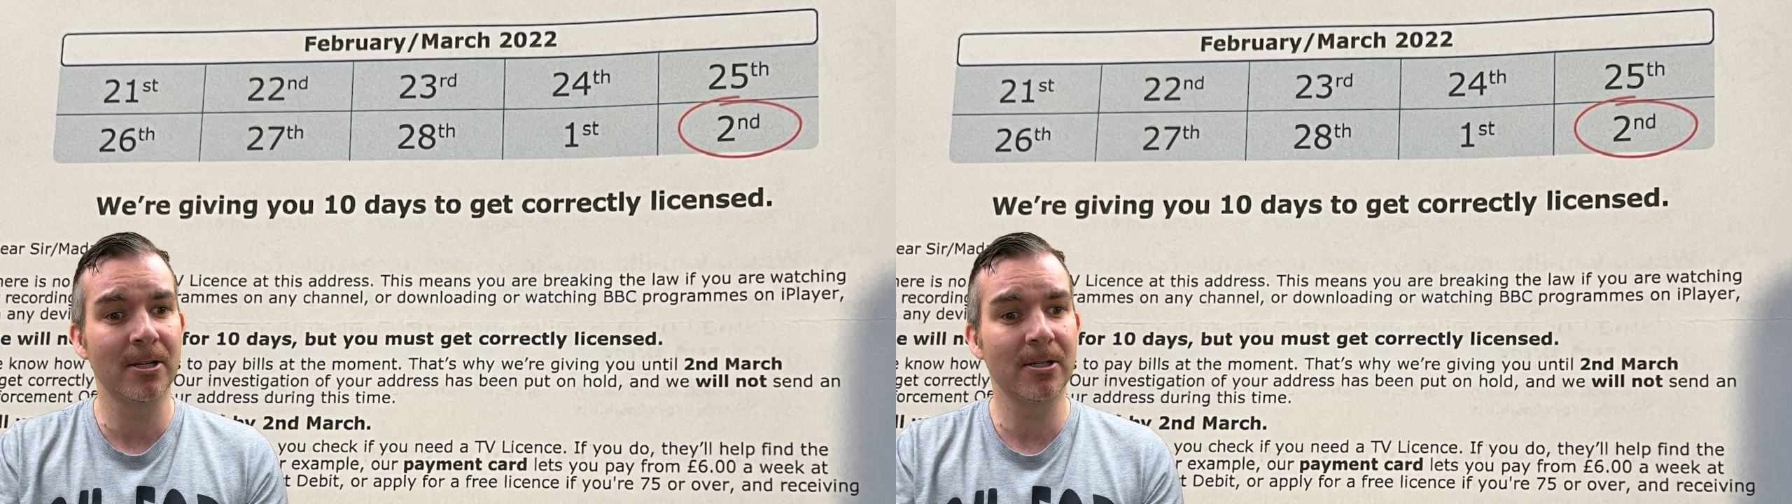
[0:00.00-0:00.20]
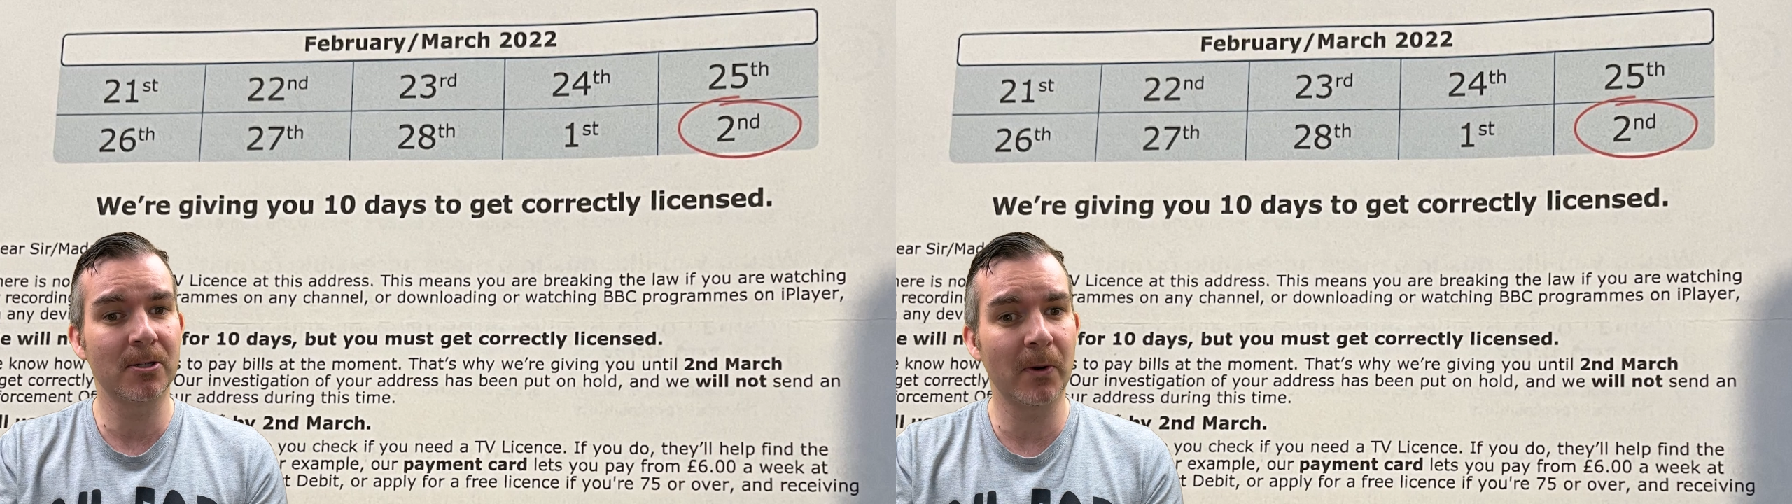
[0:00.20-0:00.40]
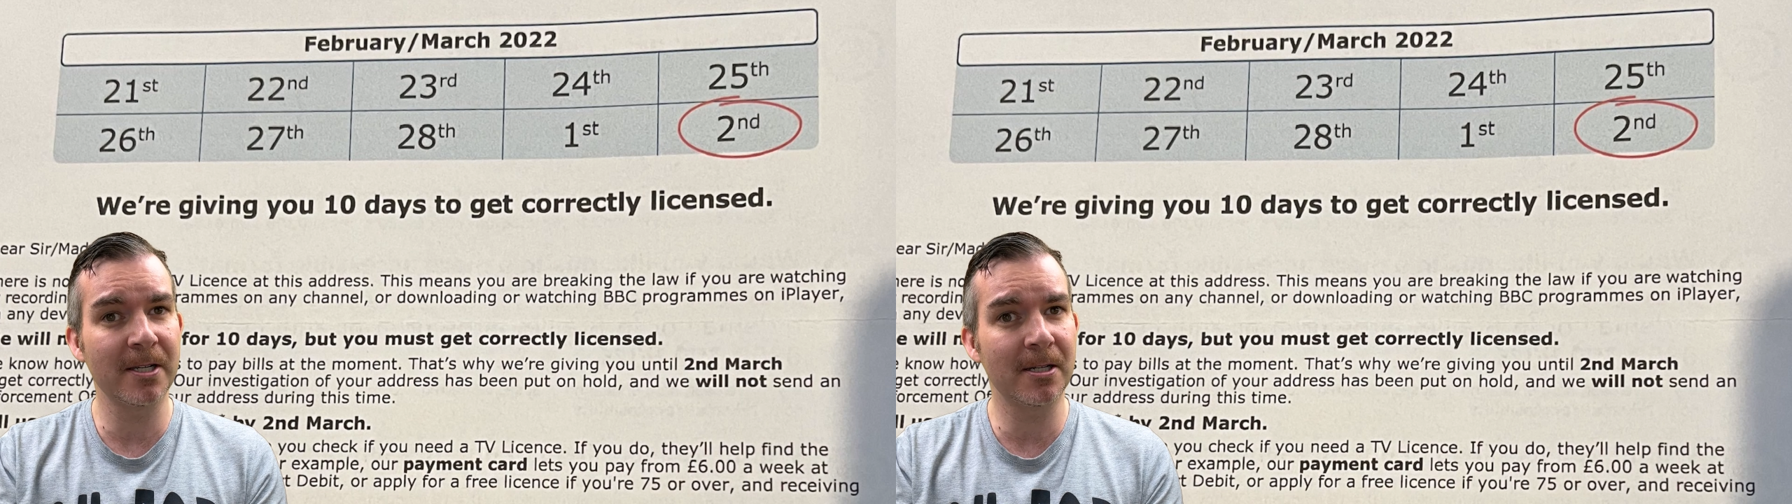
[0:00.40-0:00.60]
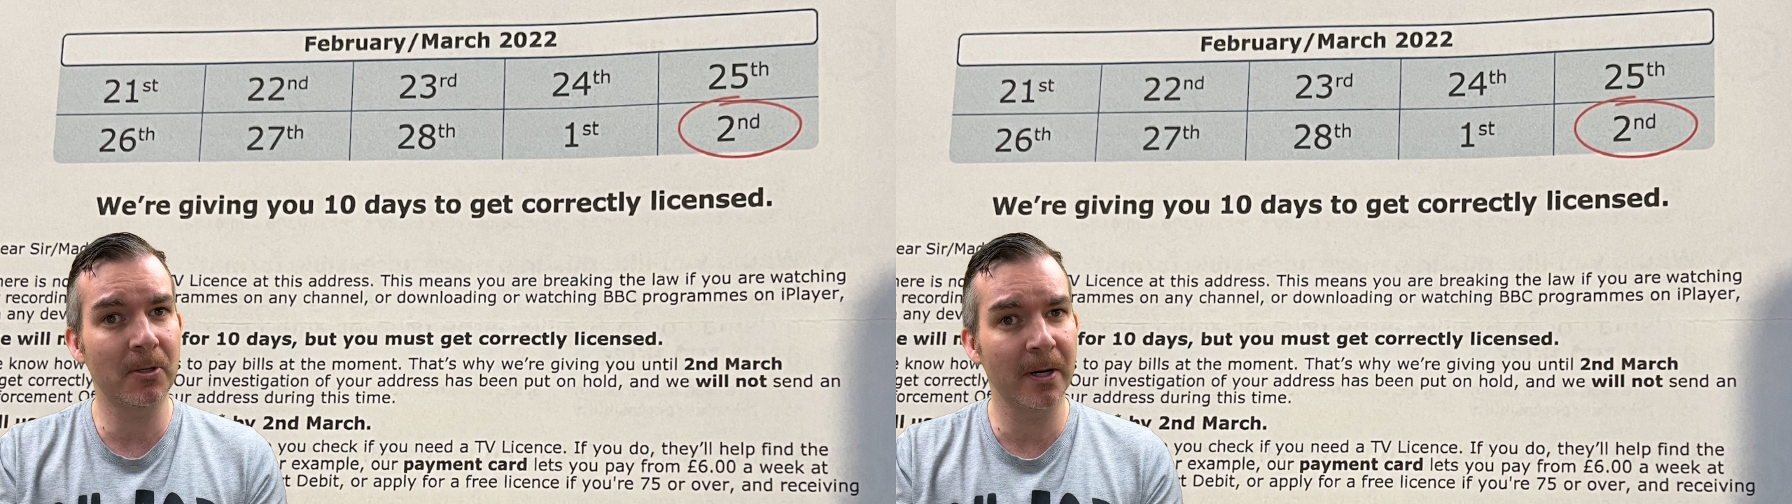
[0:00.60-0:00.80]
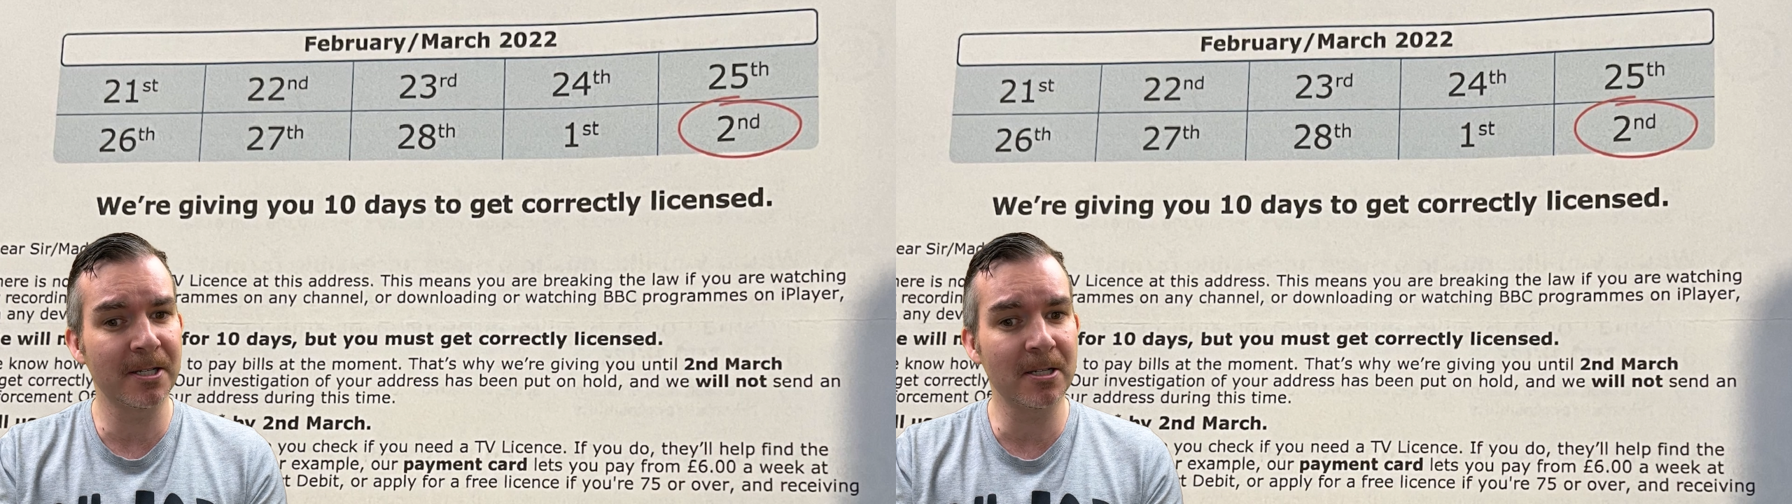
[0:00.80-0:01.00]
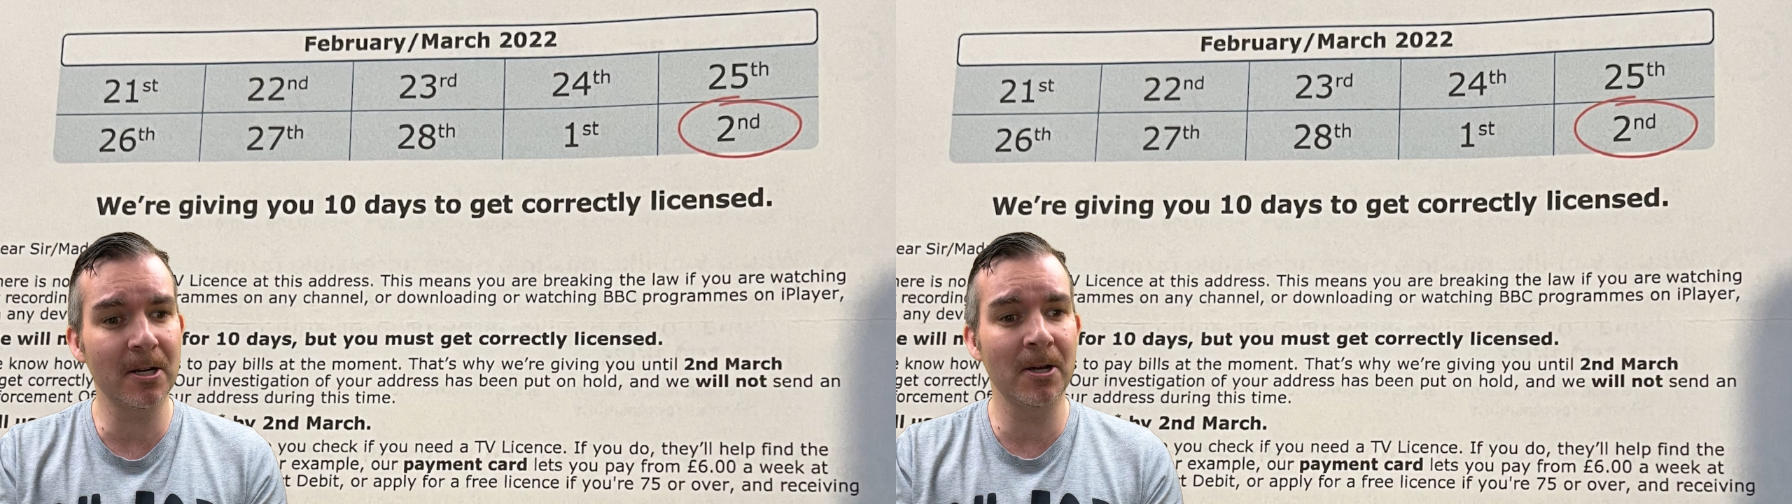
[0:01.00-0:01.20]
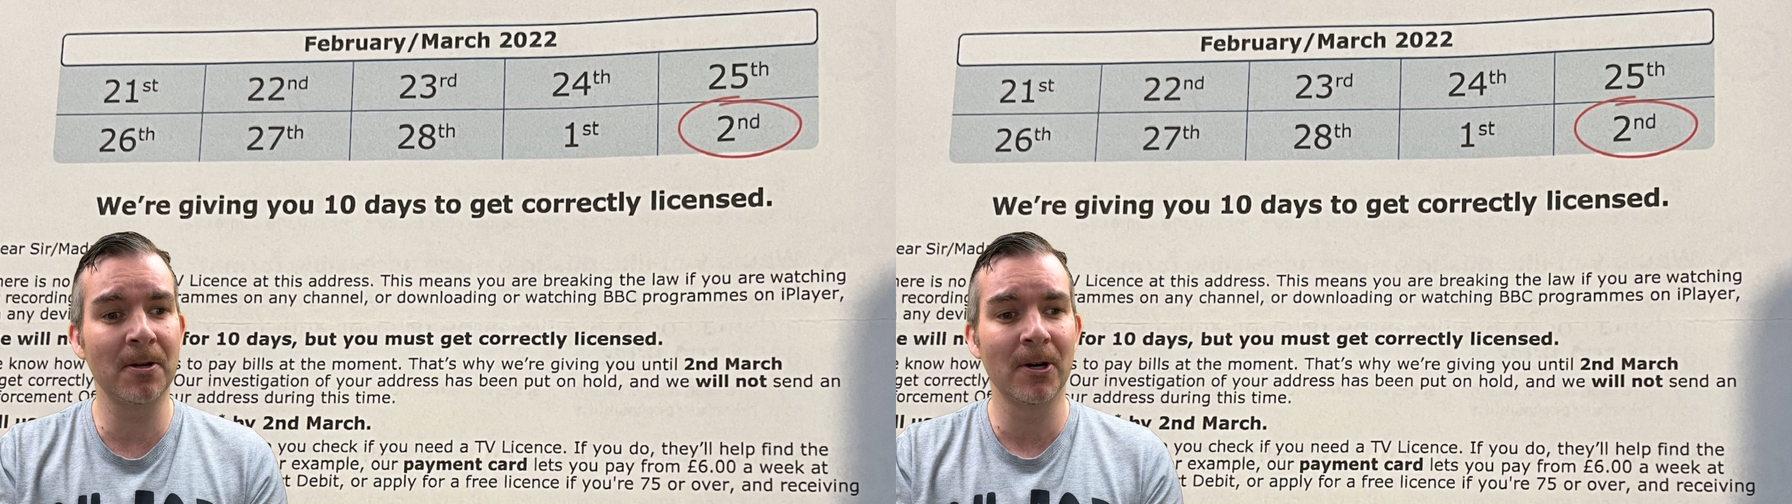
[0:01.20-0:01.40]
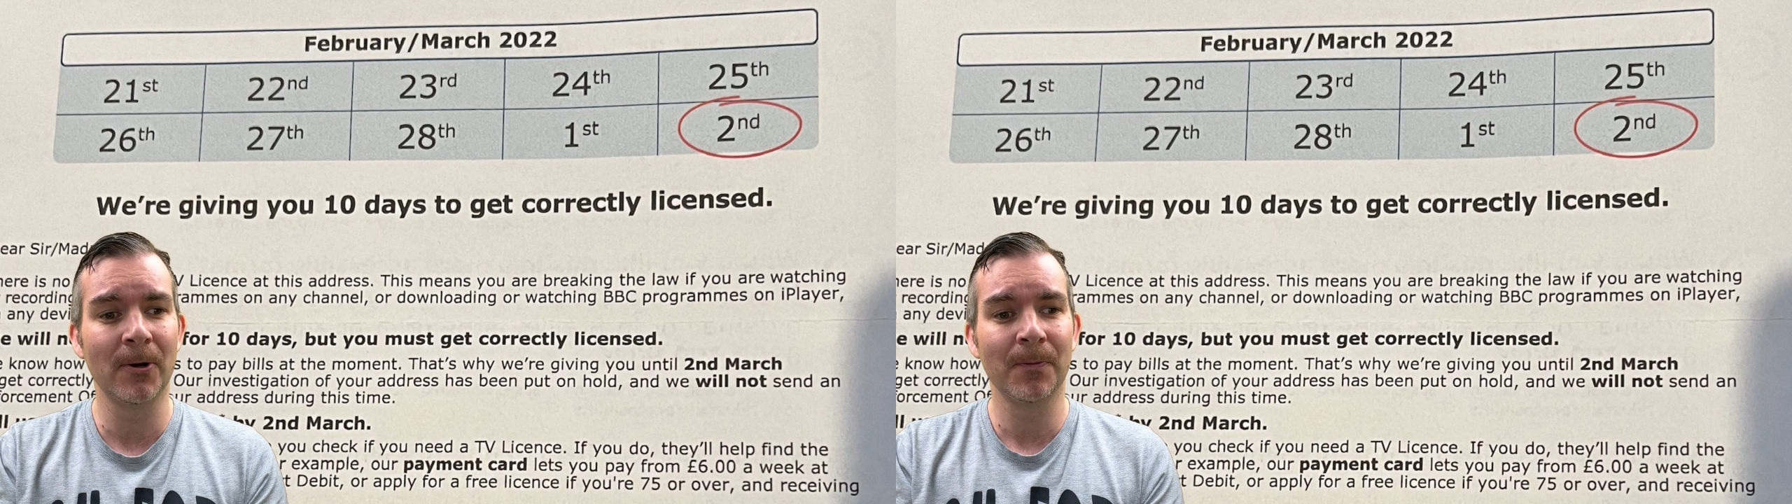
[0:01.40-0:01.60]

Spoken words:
2022.